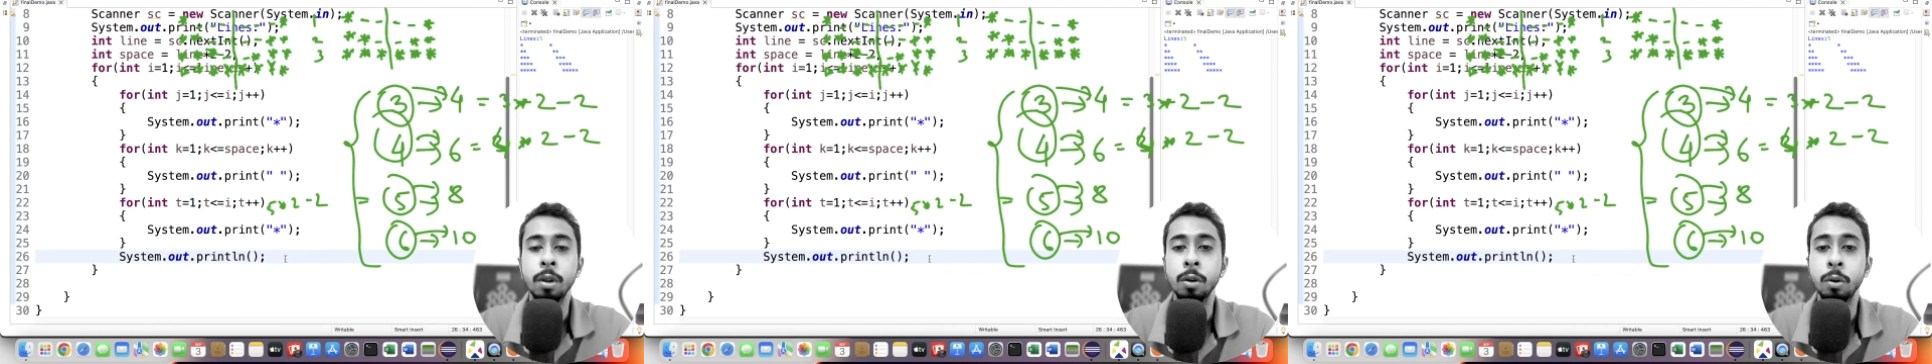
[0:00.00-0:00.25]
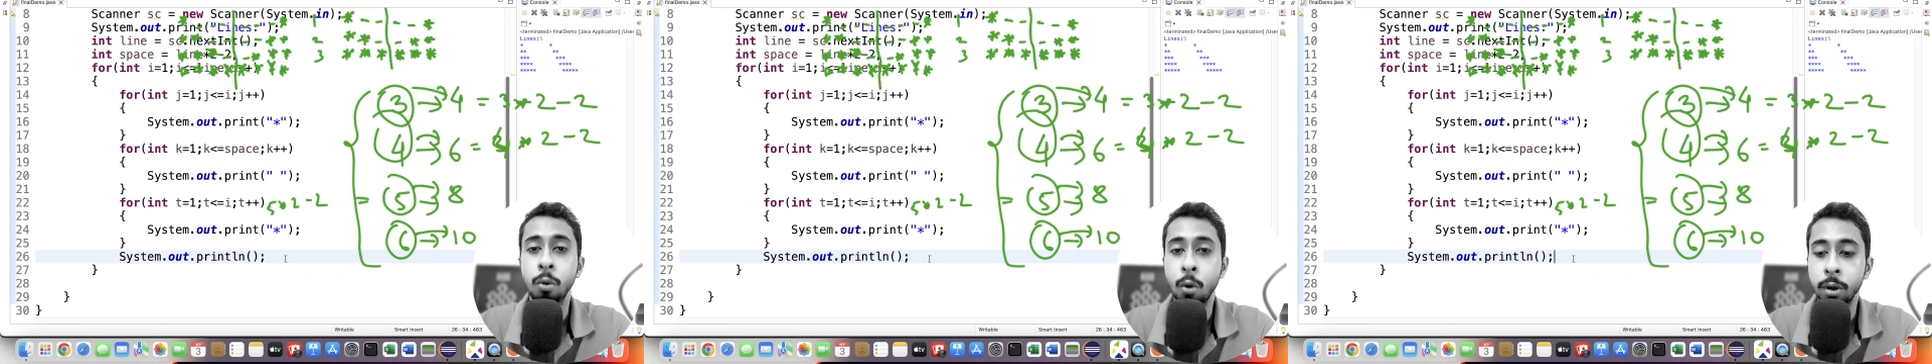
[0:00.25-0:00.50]

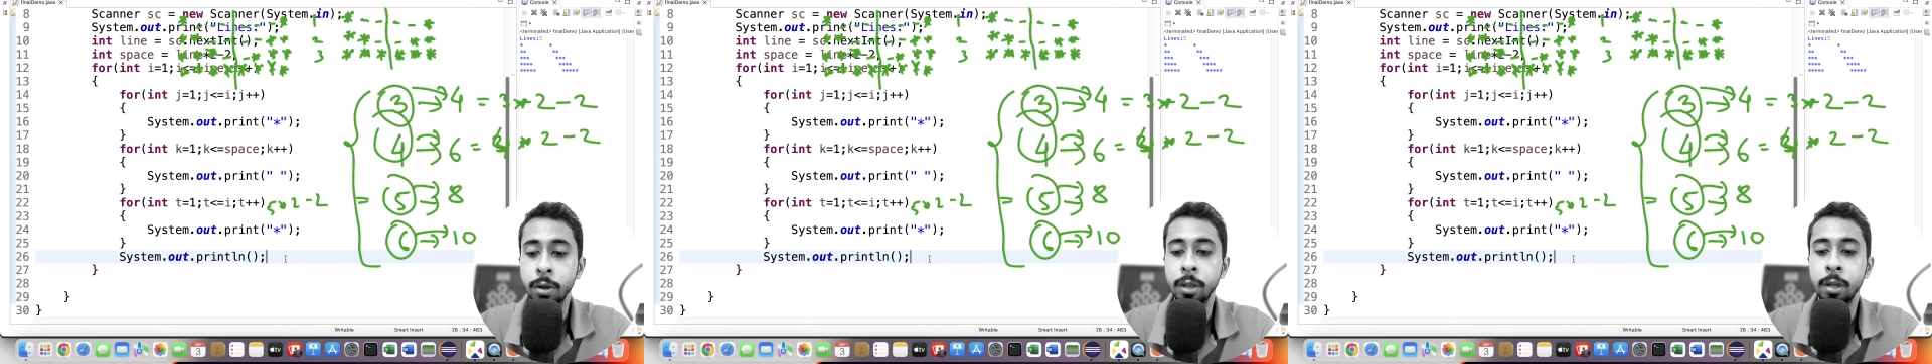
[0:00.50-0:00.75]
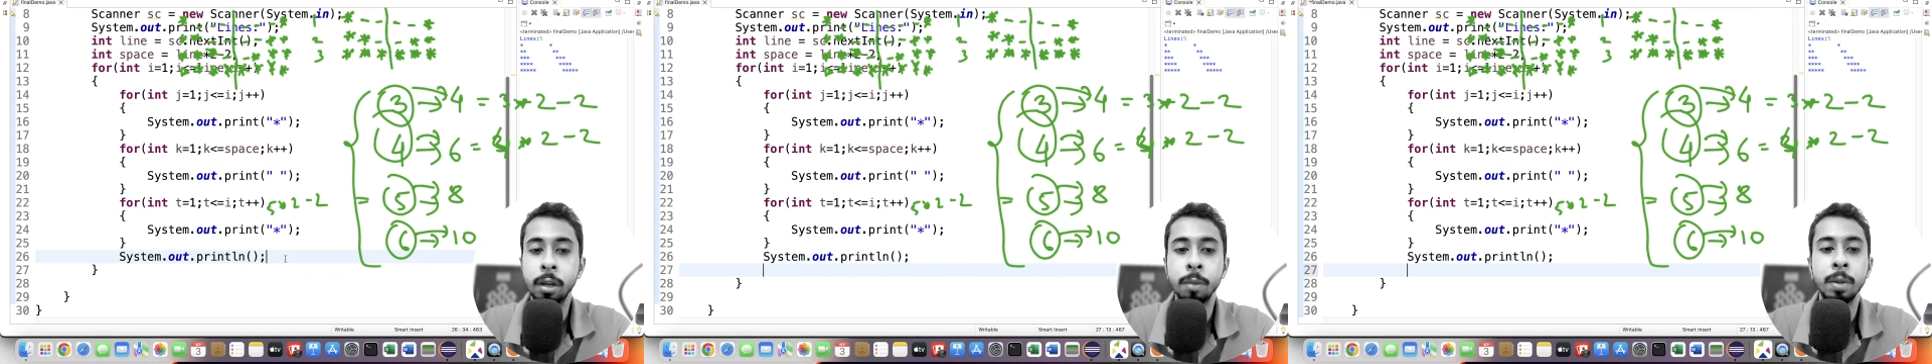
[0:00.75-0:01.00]
not
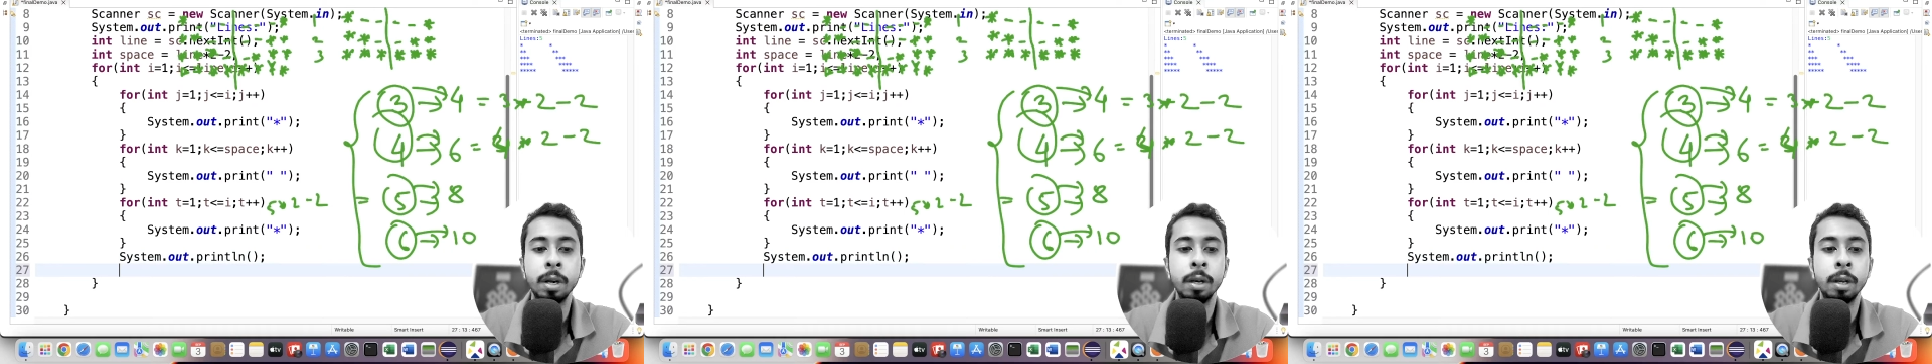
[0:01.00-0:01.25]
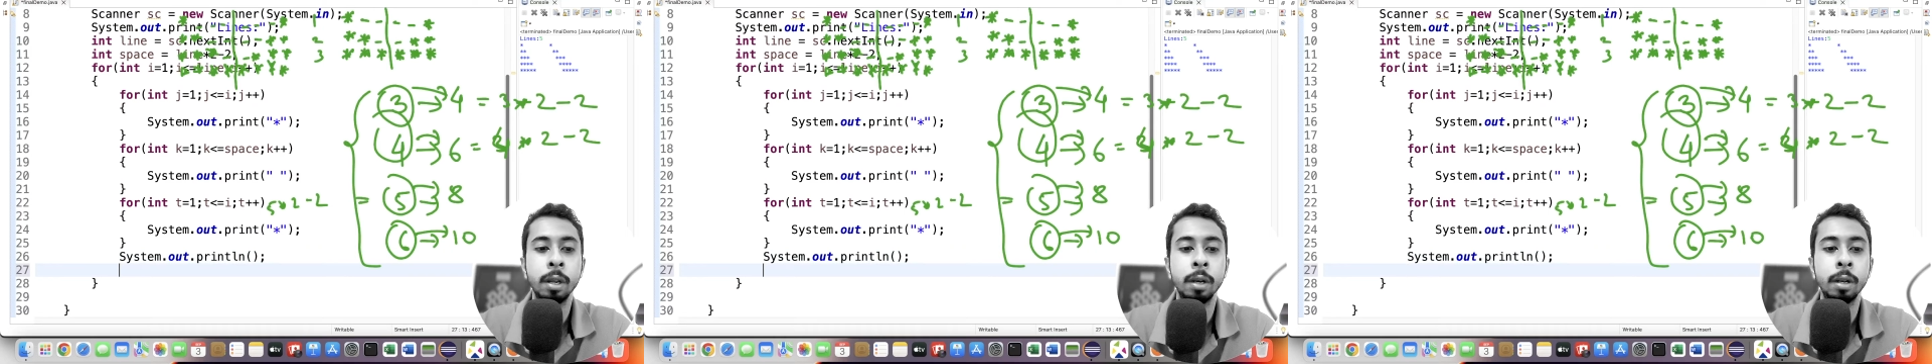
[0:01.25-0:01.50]

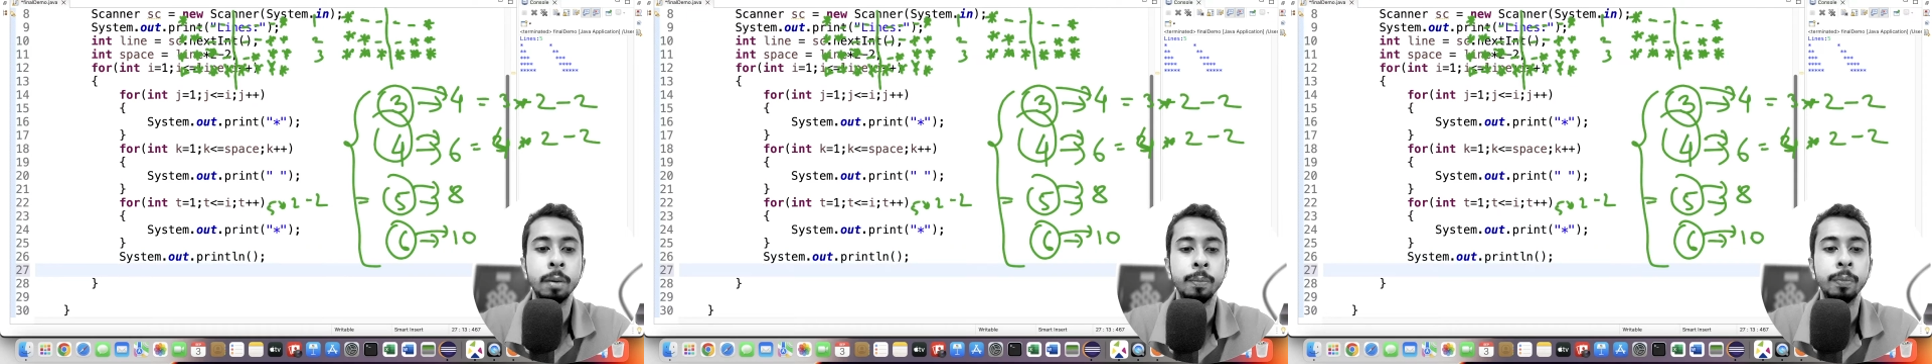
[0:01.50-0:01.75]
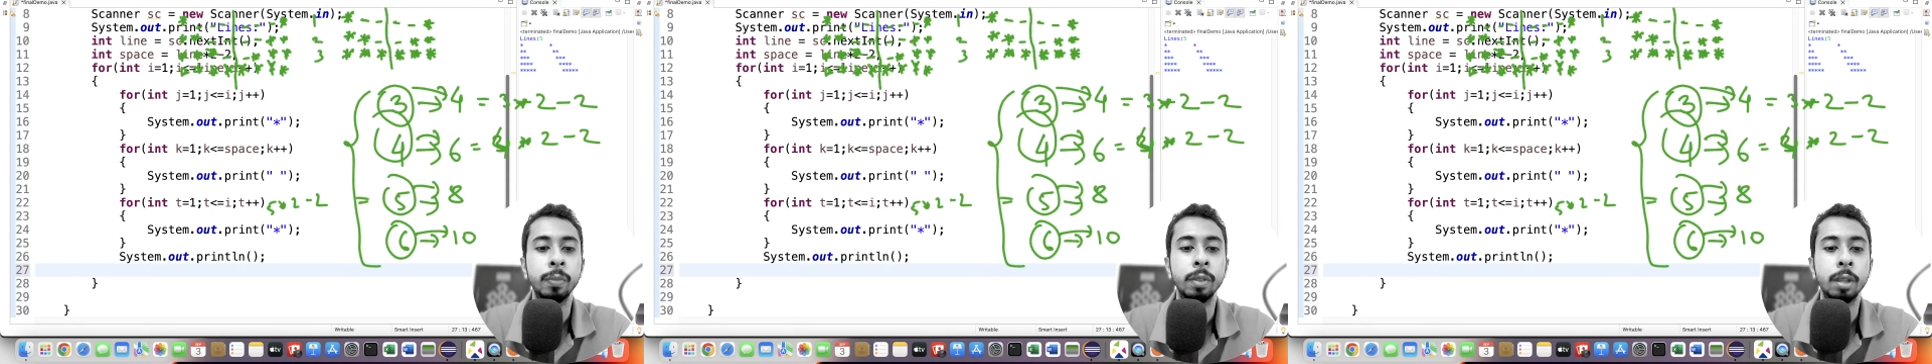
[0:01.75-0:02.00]
decremented
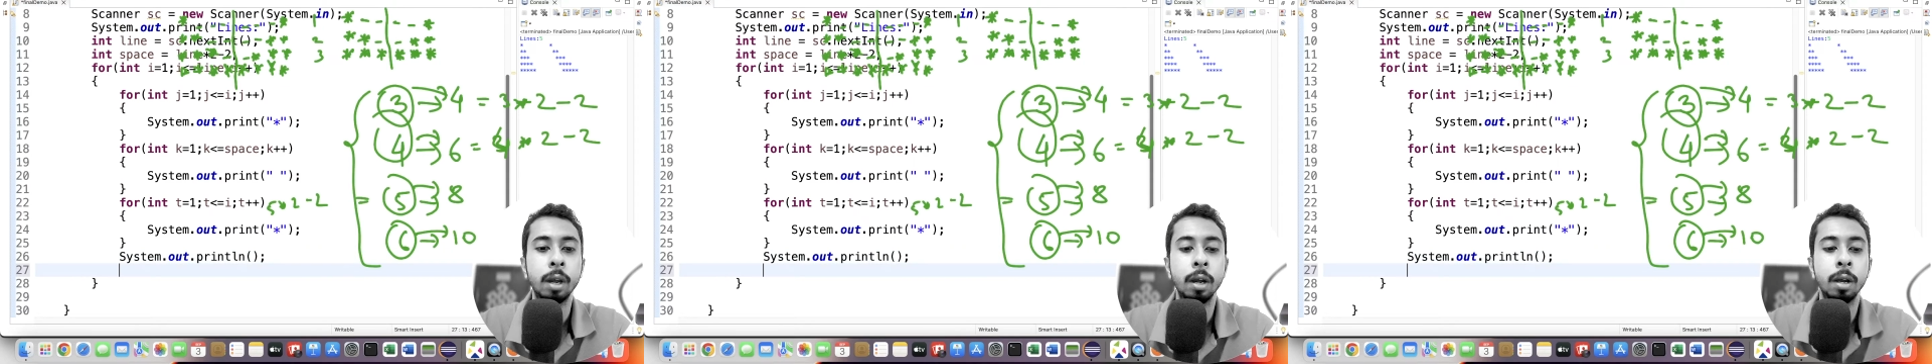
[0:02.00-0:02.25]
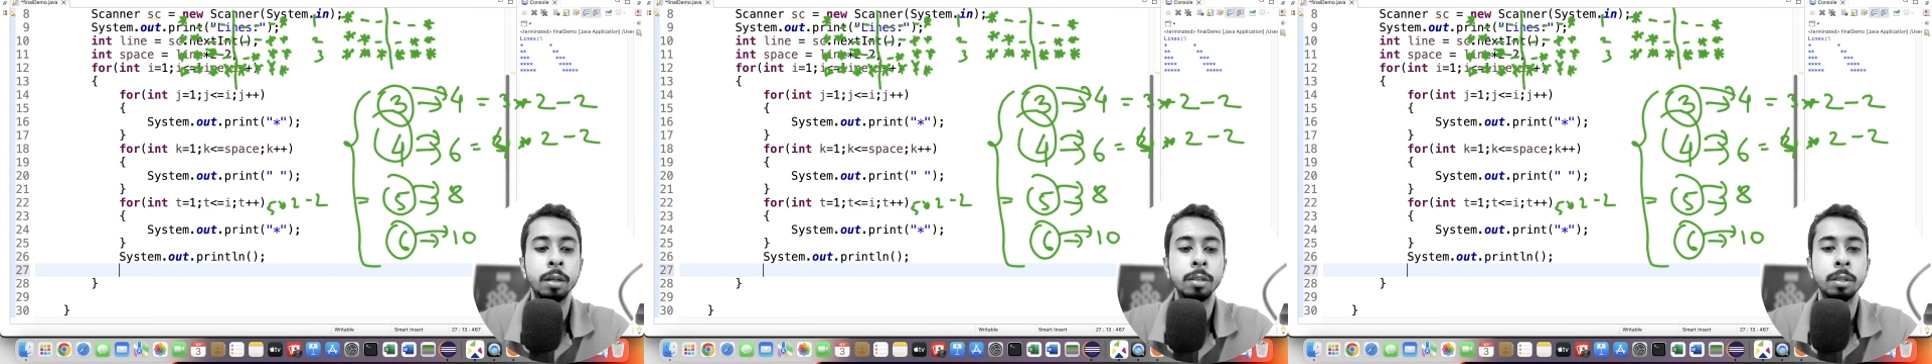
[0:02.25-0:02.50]

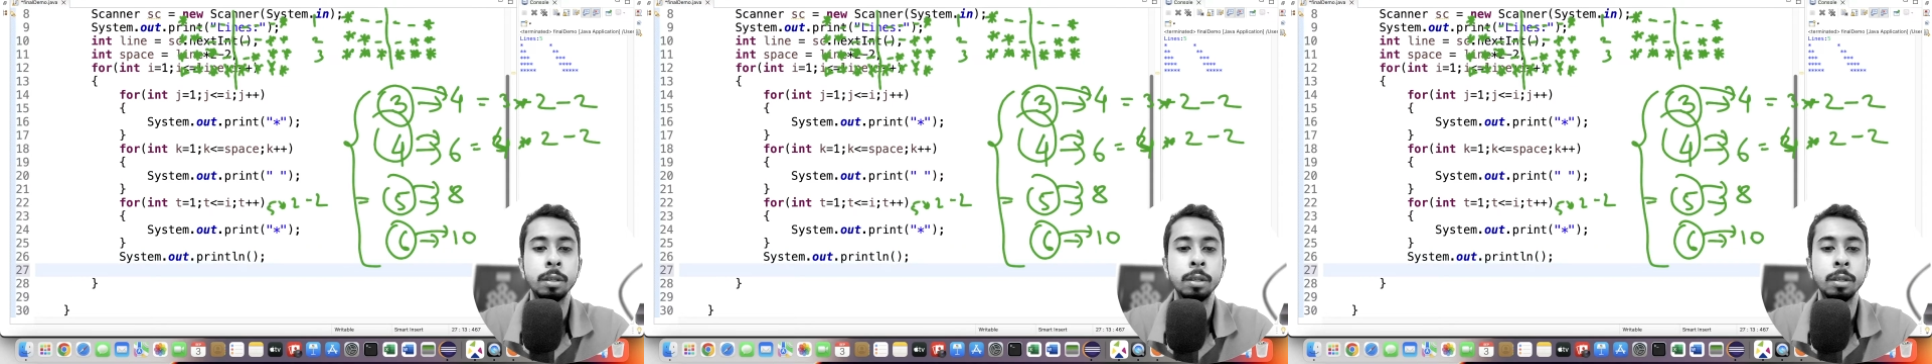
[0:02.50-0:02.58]
the